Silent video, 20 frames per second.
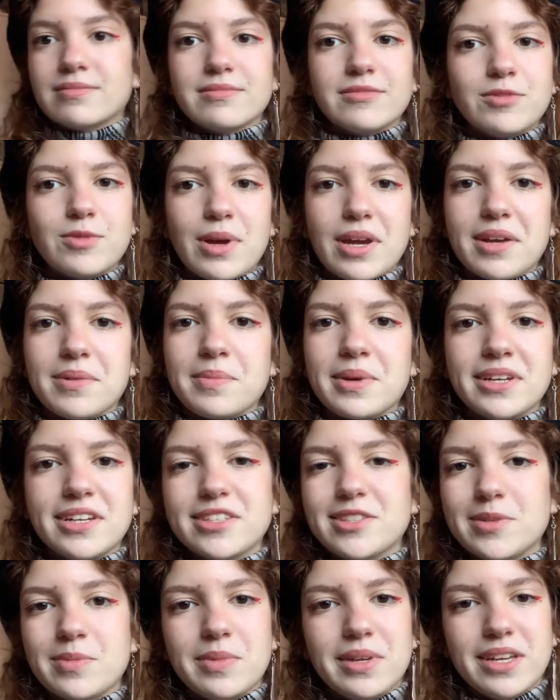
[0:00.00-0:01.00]
recommend it
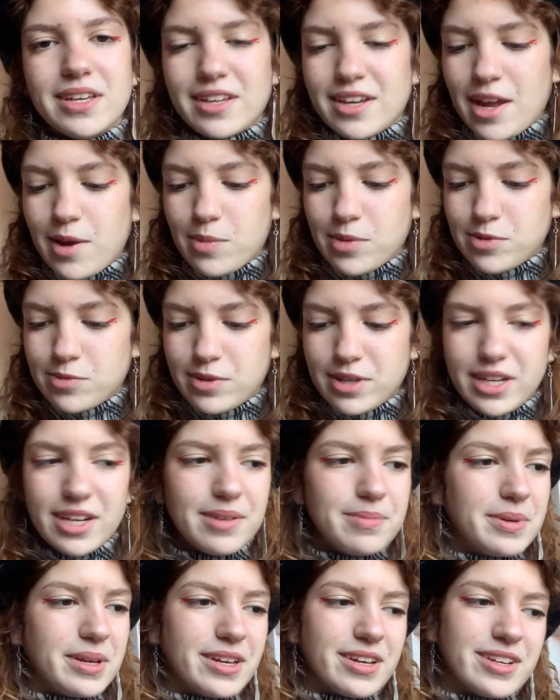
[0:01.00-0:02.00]
to me and I will read it
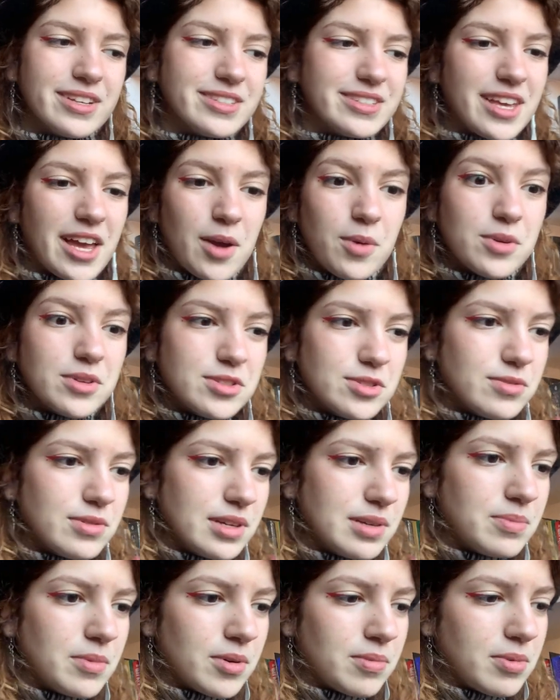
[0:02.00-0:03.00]
because I want to
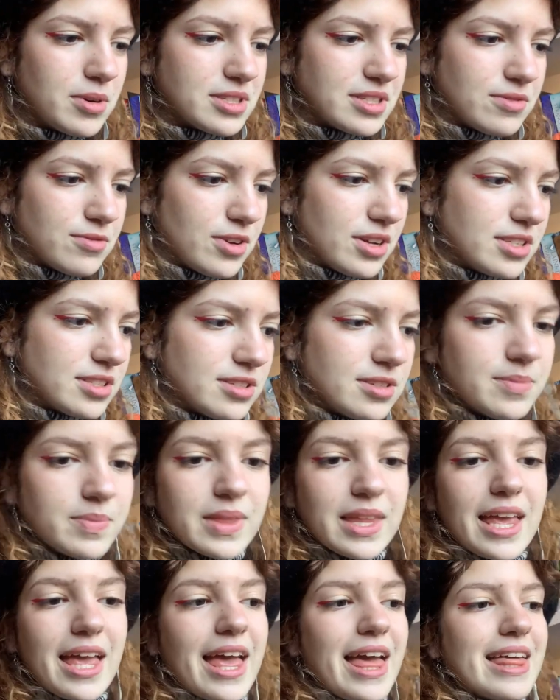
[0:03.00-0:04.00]
read more books in French.
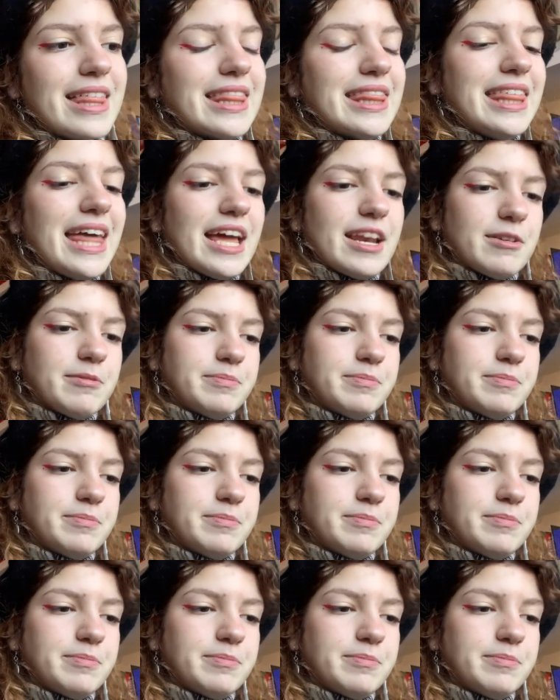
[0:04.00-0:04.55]
Then